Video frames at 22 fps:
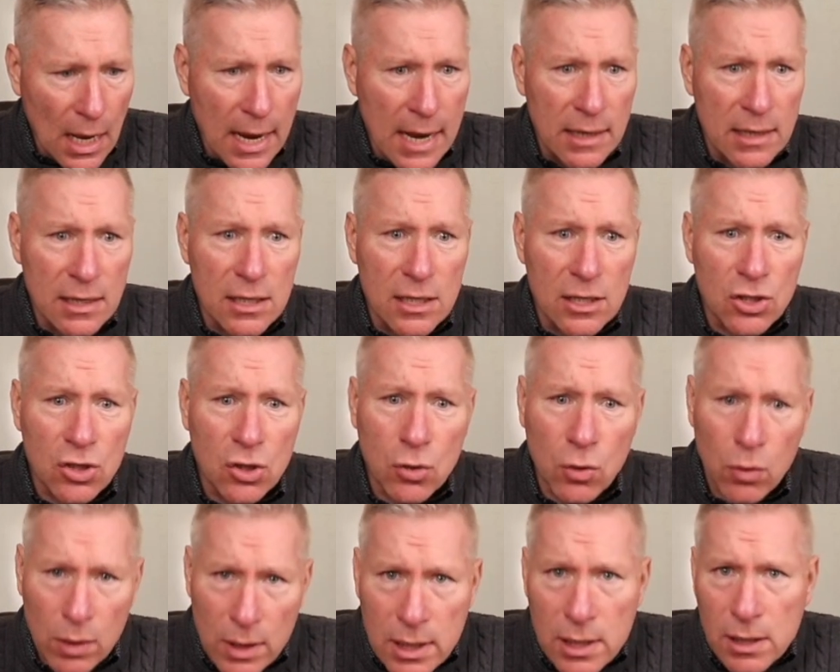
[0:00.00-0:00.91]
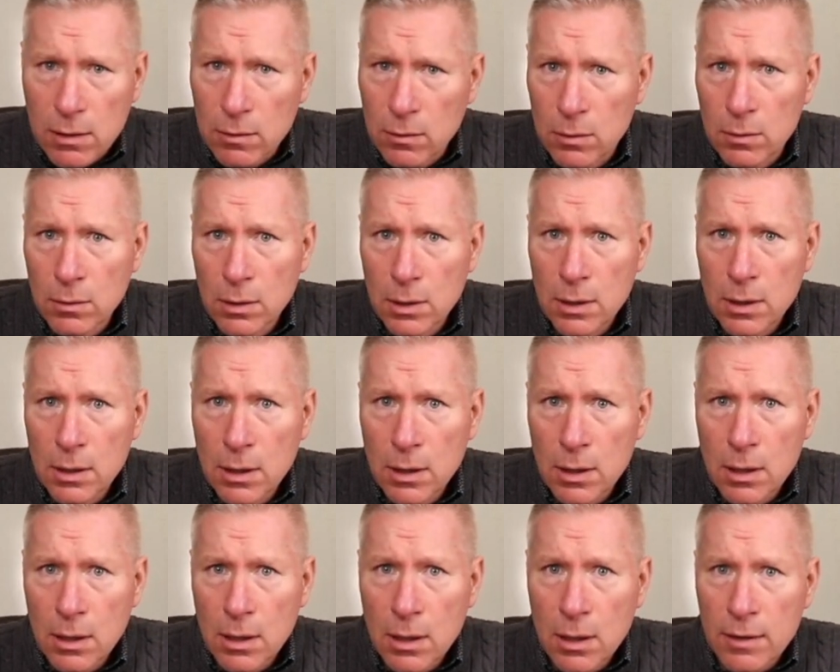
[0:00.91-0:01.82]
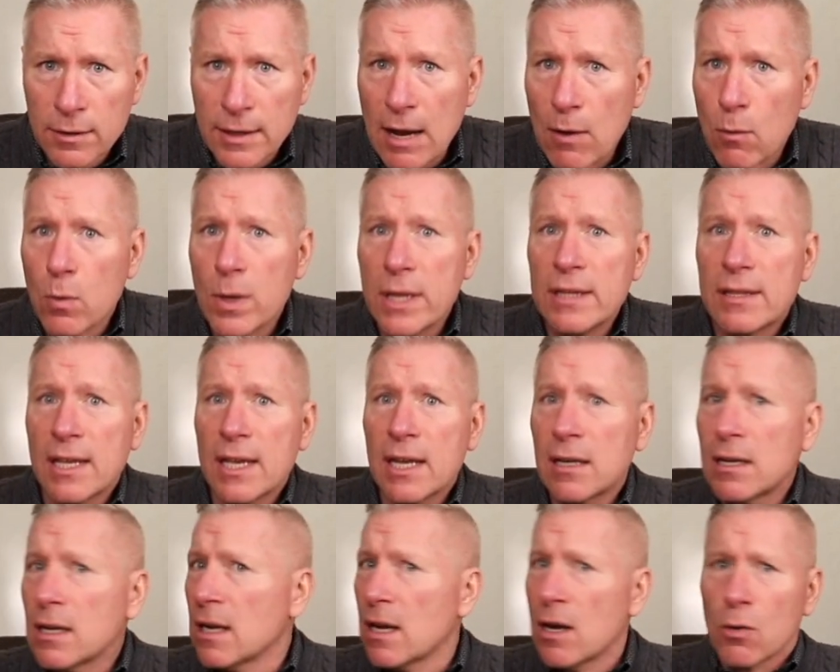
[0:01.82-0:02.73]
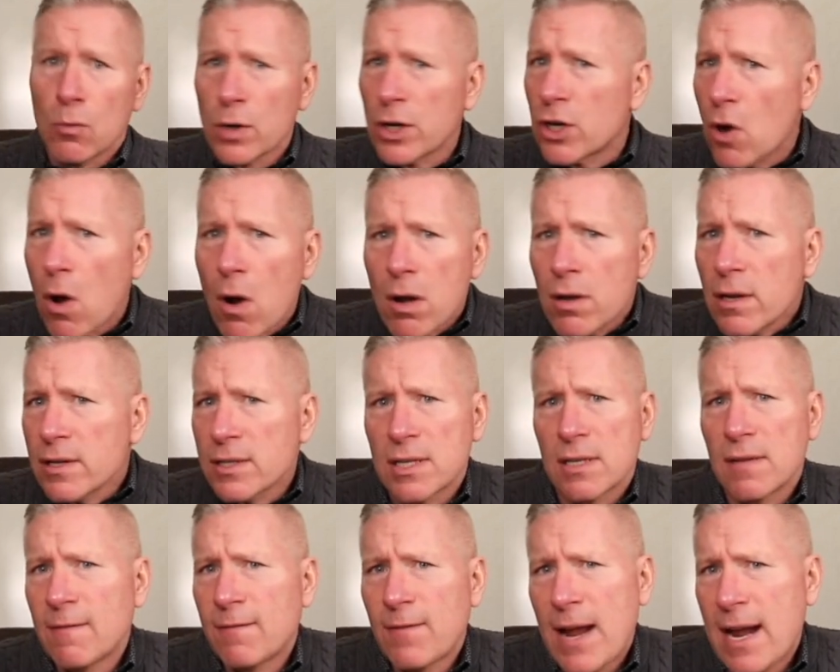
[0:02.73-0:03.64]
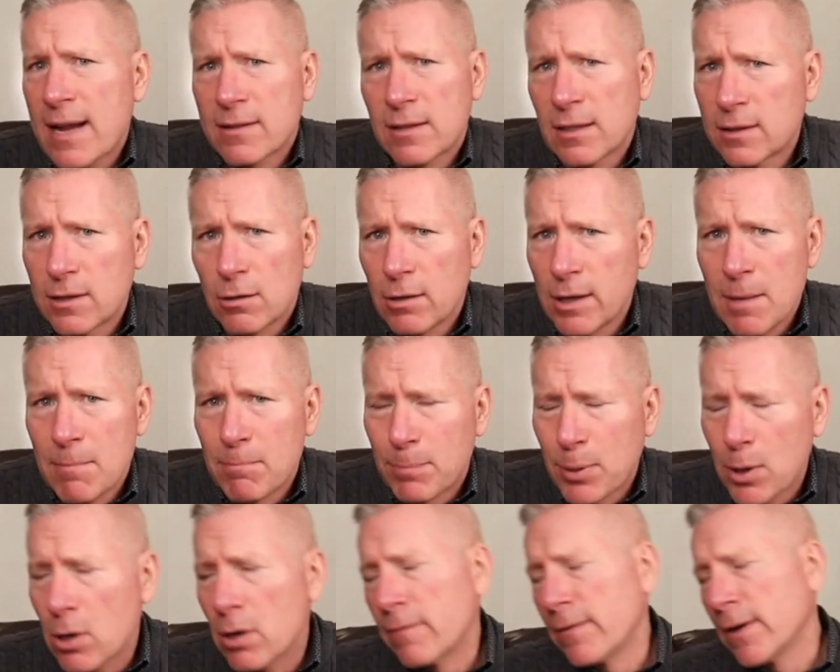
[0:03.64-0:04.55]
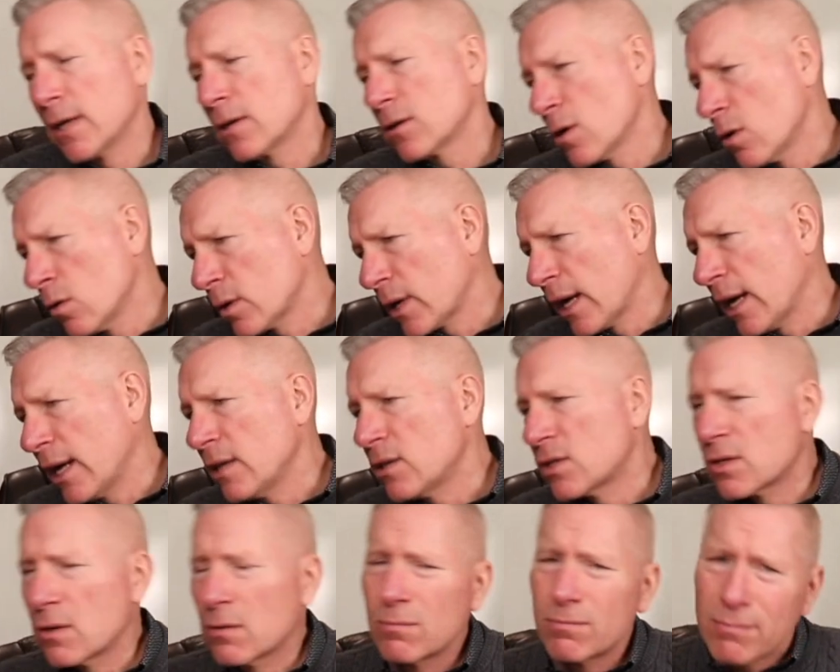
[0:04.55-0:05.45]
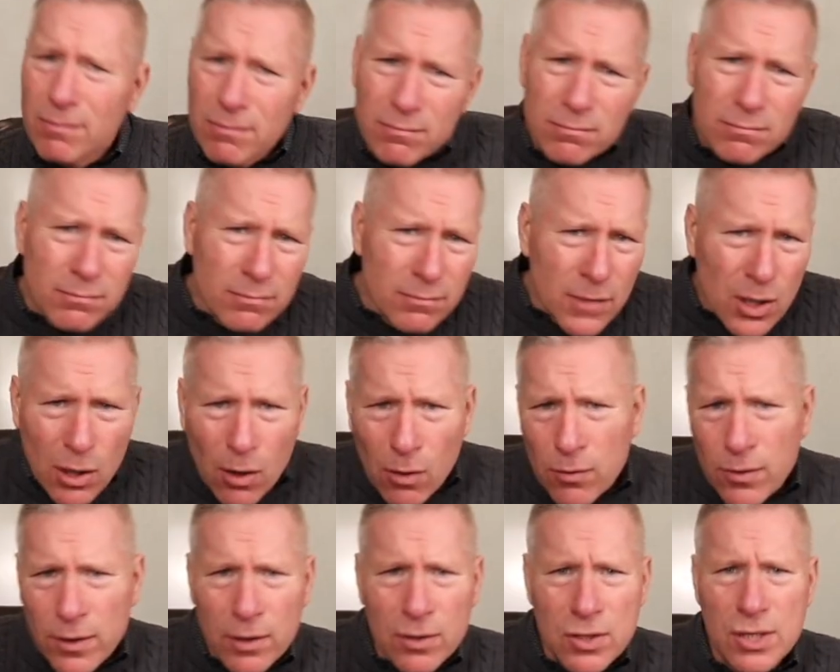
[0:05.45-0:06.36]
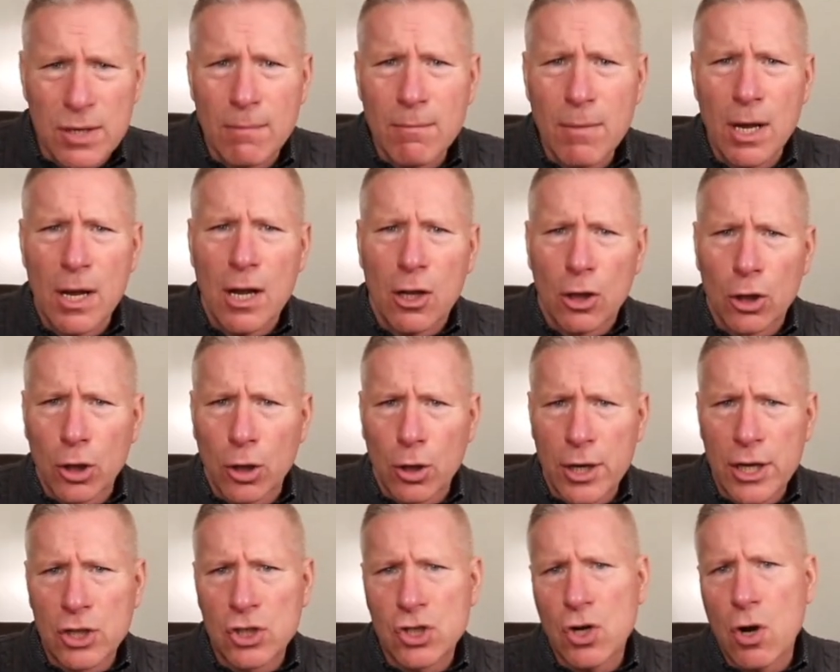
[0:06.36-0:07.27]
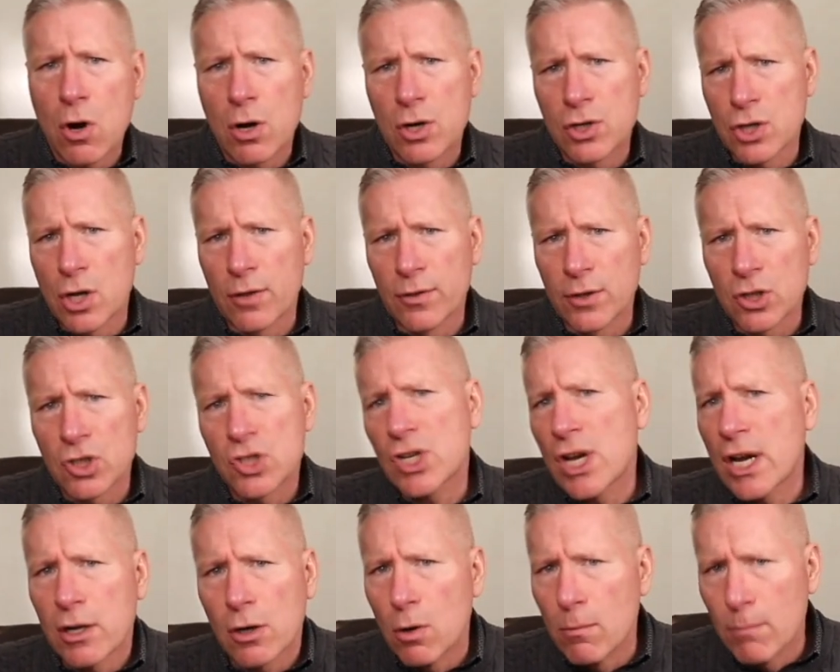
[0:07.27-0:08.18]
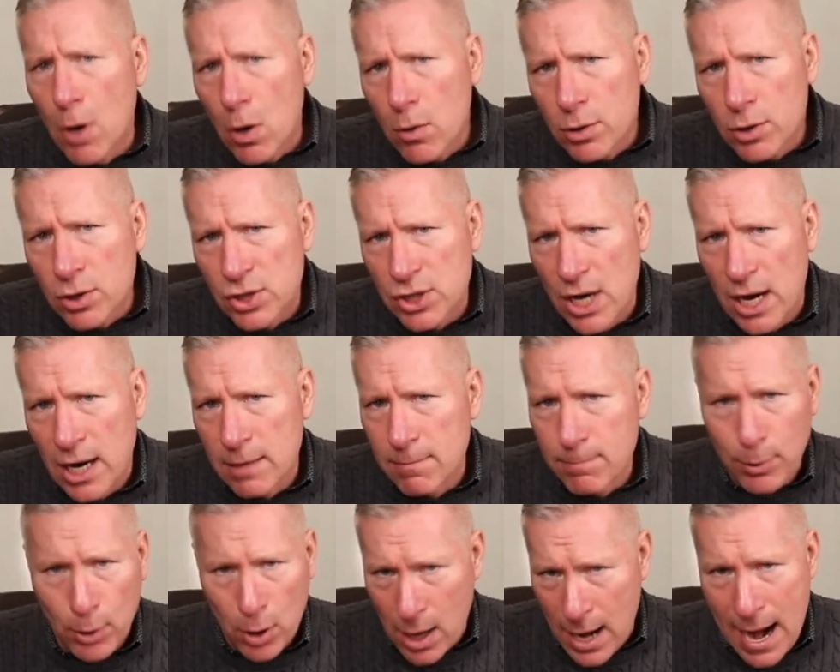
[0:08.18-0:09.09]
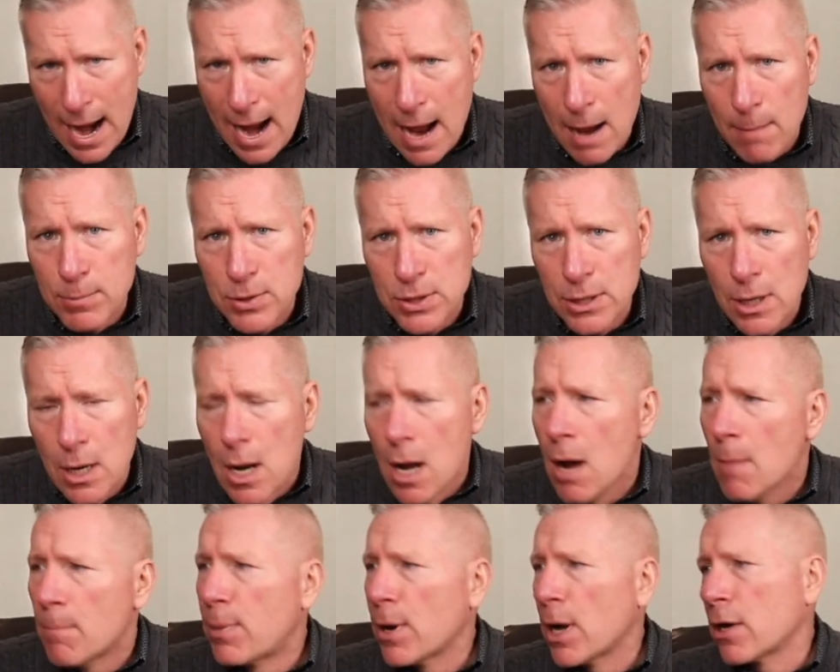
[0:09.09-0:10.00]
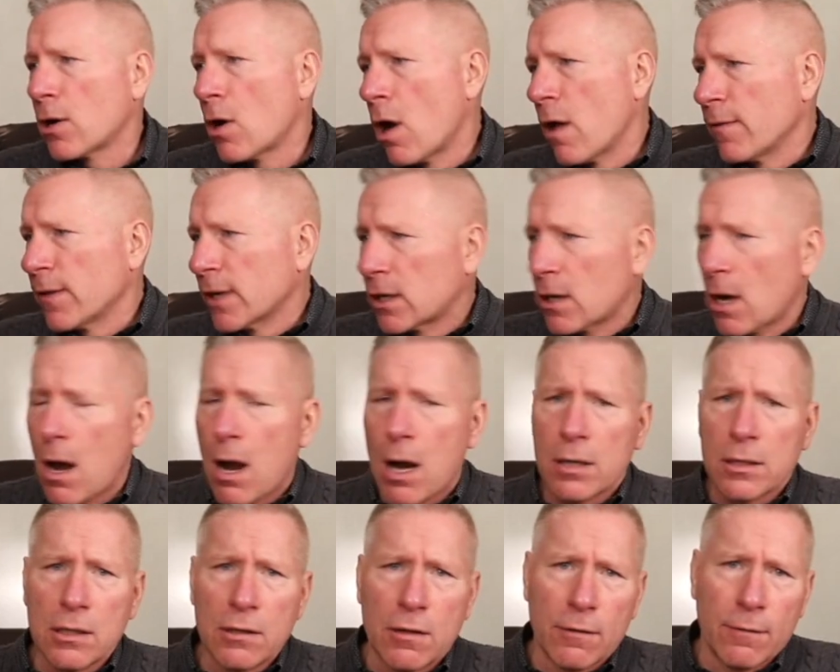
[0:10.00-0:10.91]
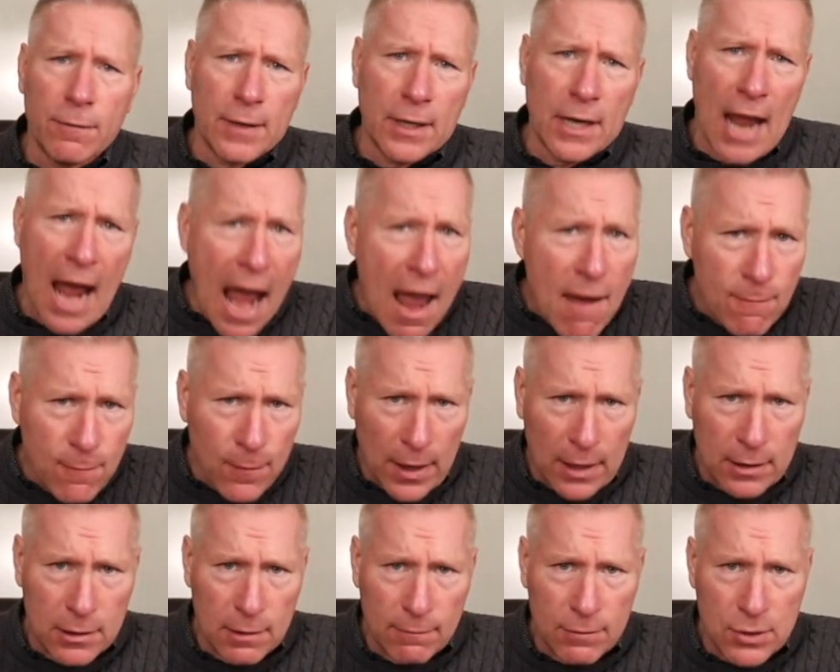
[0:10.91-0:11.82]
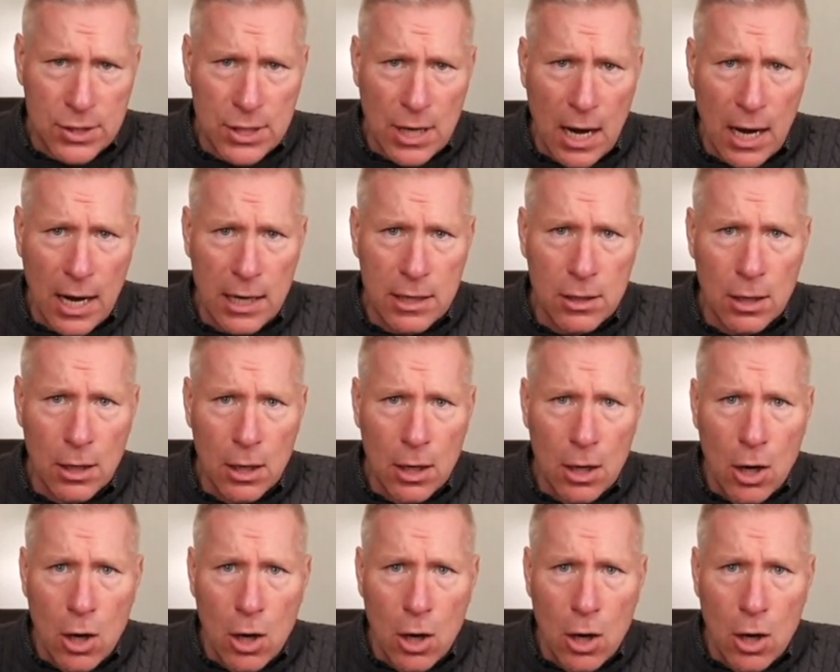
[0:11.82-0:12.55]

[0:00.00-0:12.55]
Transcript: And it is critical that we then, regardless of the fact that they're imperfect, okay, so there's some learning scars on the psychomotor side, perhaps, but on the cognitive and affective side,